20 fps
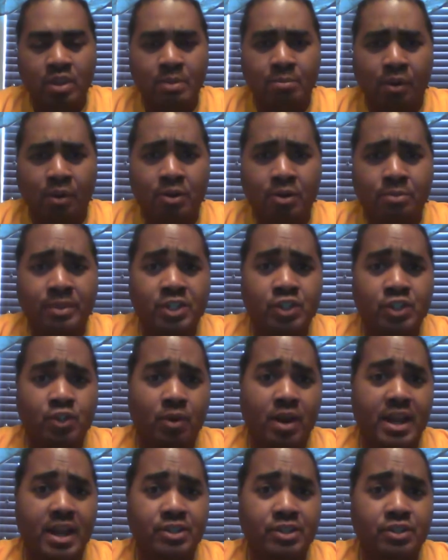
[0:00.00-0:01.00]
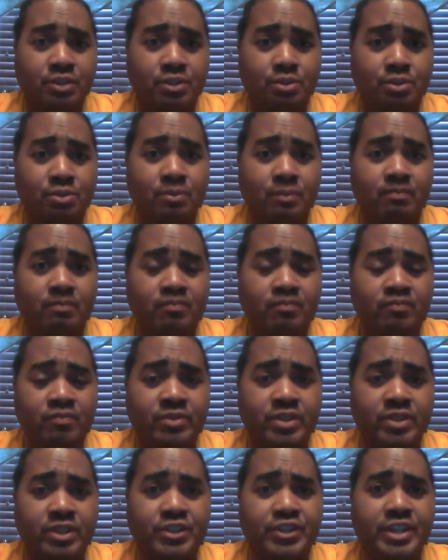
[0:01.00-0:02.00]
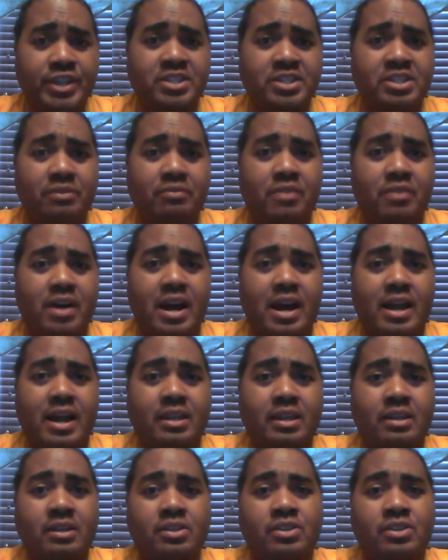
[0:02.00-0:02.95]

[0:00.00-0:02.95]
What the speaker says: pardon me, trying to justify,